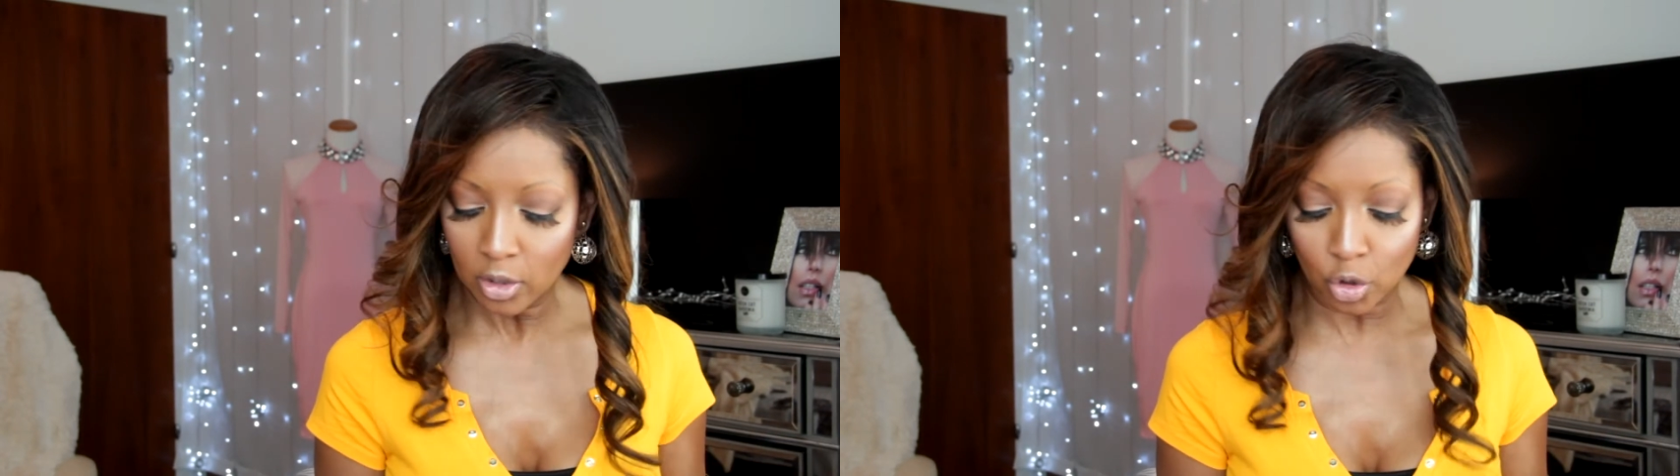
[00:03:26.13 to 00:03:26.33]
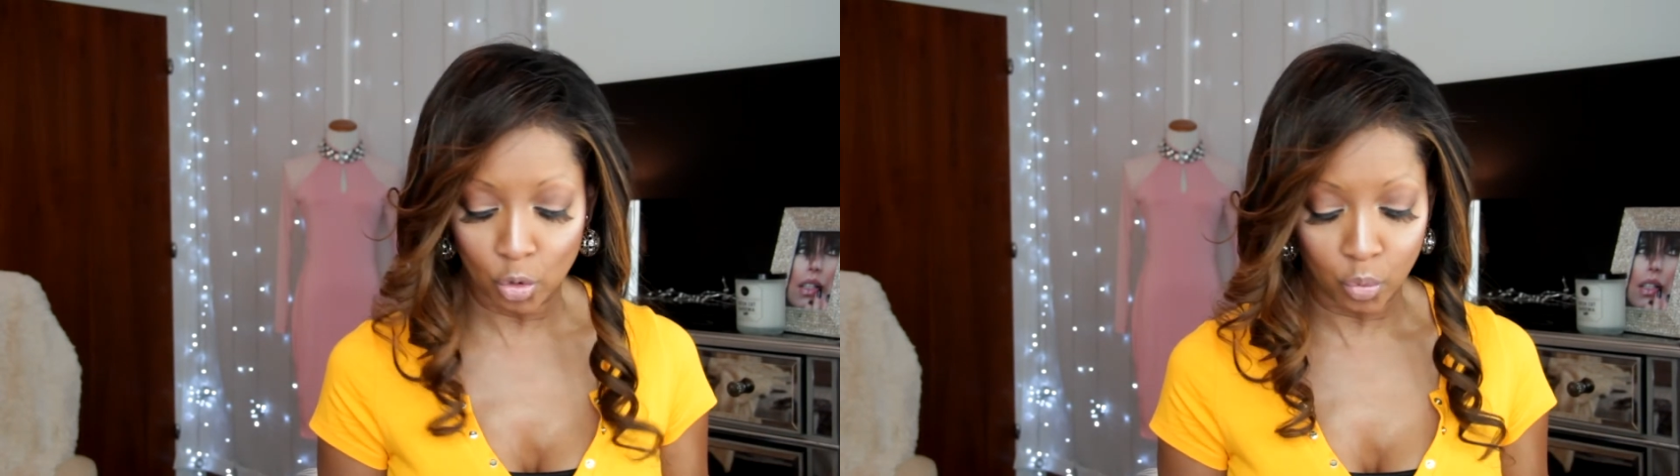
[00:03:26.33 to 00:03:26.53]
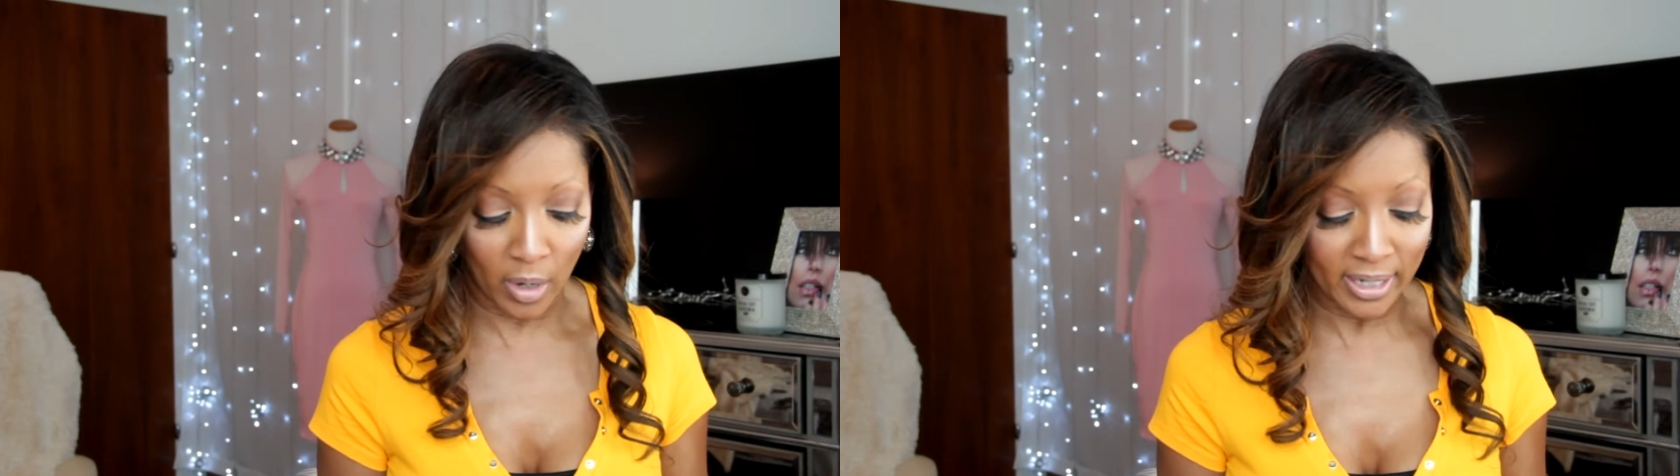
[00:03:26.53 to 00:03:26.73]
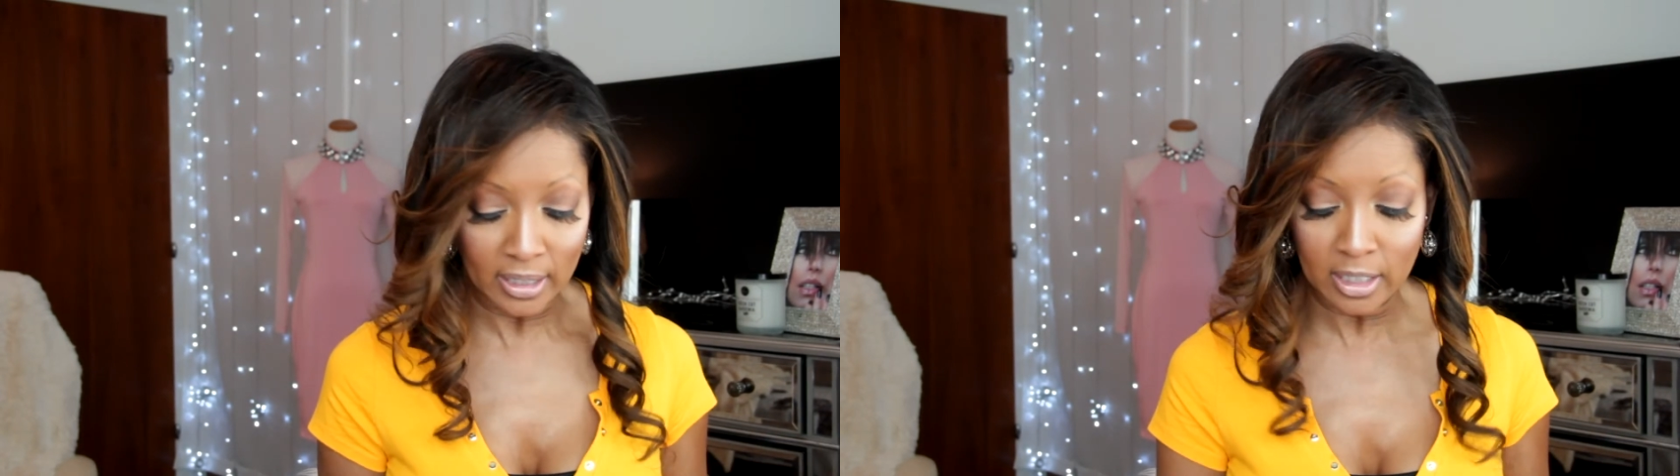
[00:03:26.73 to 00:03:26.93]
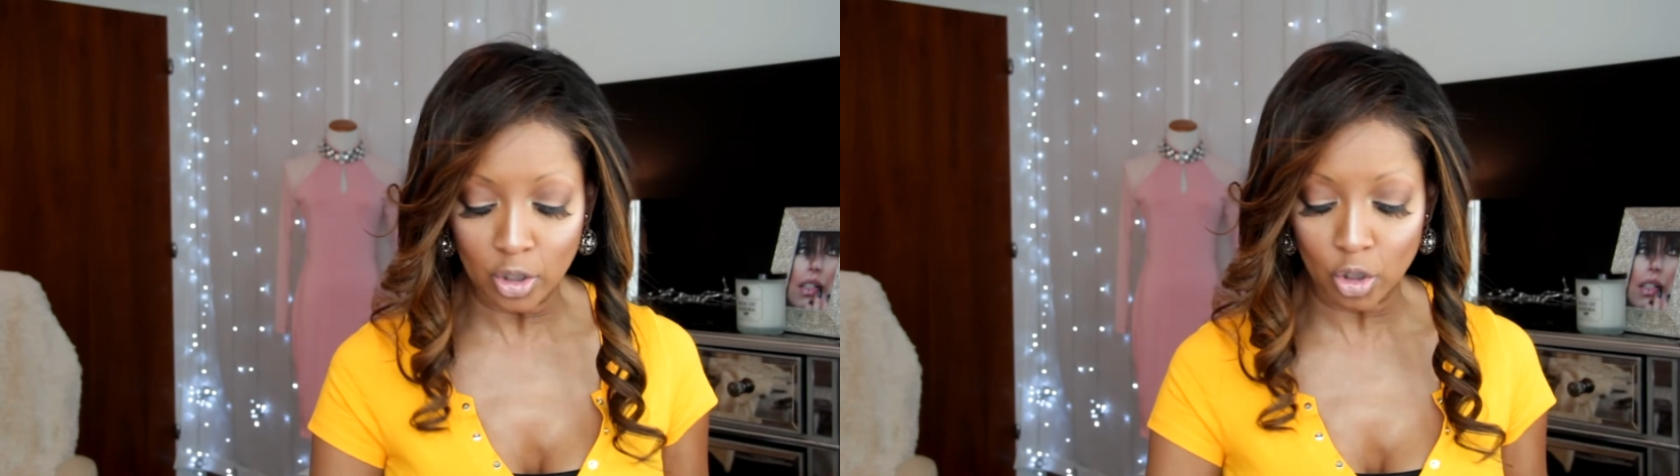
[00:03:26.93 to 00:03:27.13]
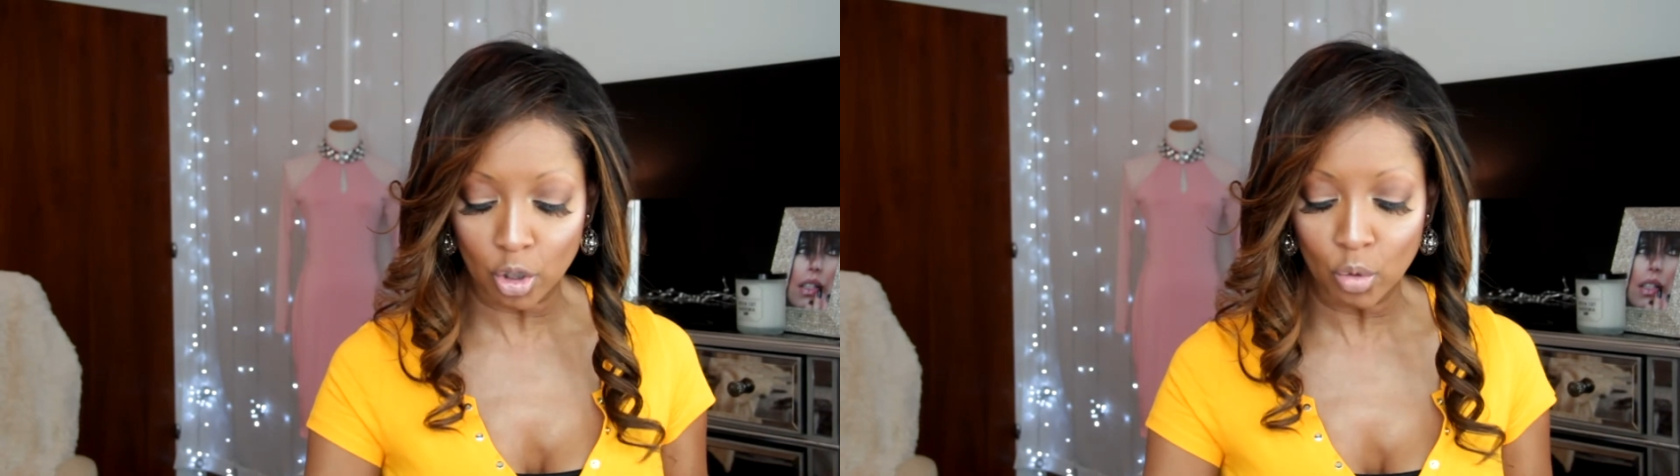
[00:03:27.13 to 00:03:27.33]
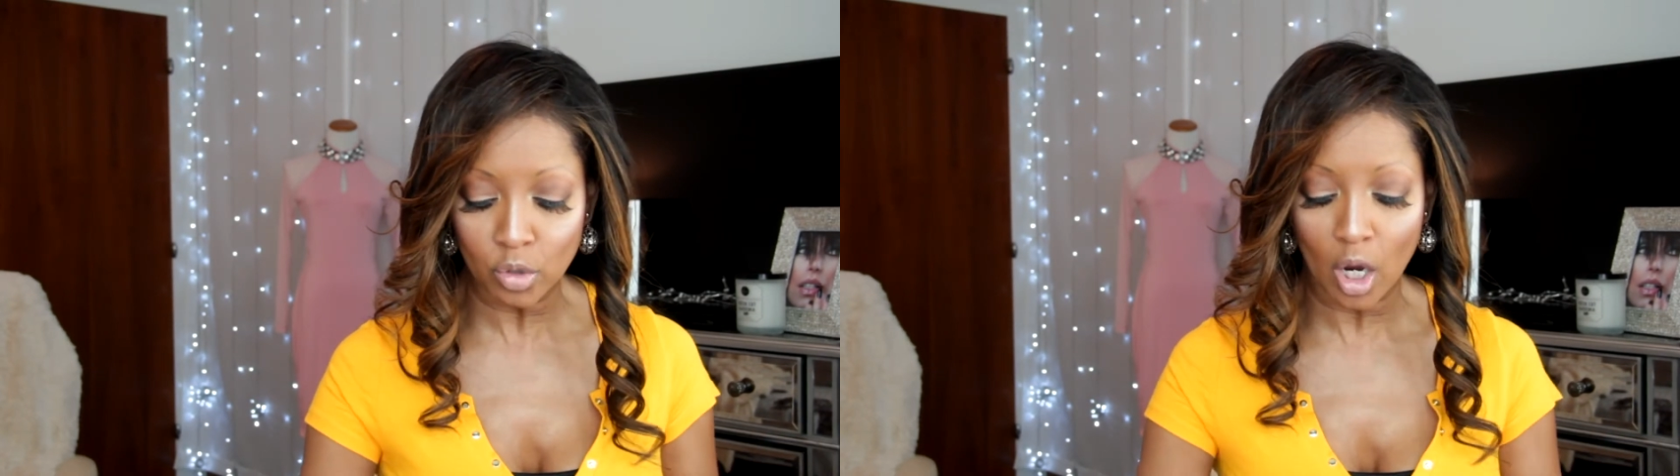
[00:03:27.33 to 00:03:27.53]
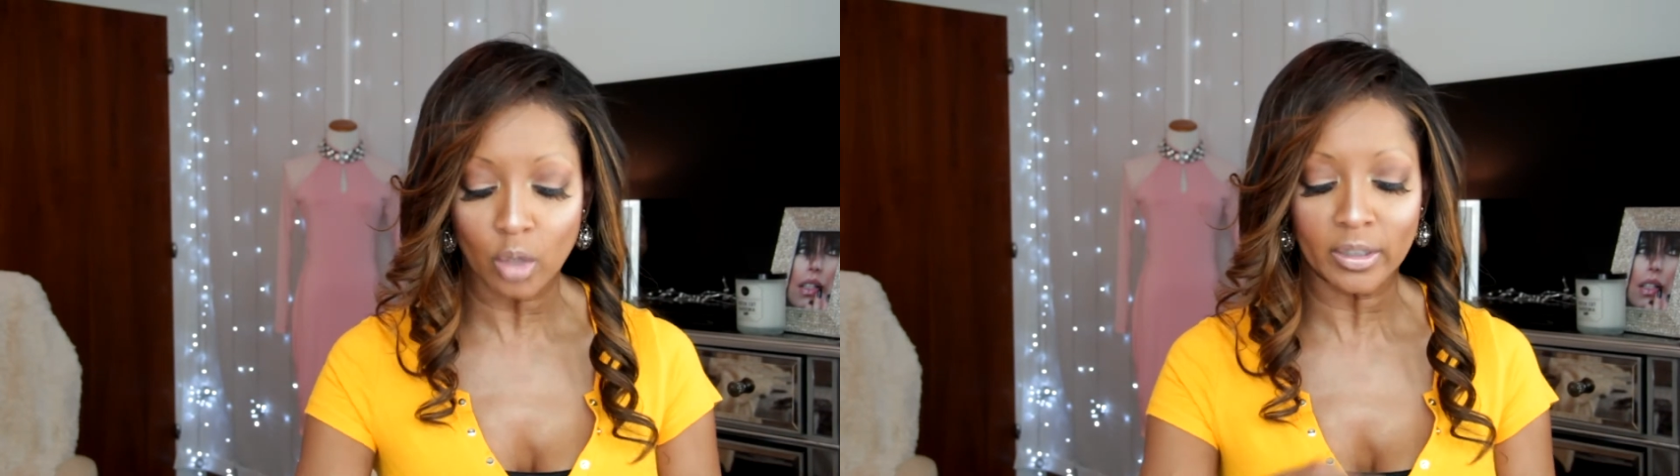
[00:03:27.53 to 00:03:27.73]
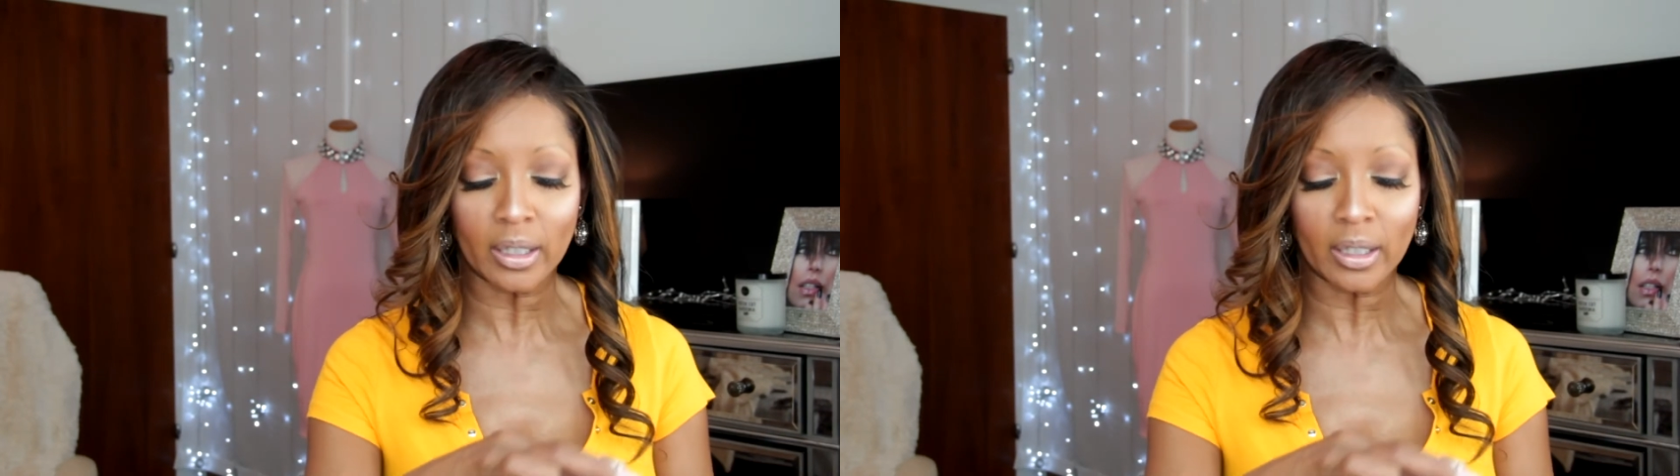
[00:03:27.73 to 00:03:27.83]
It's great. And it's two-tone.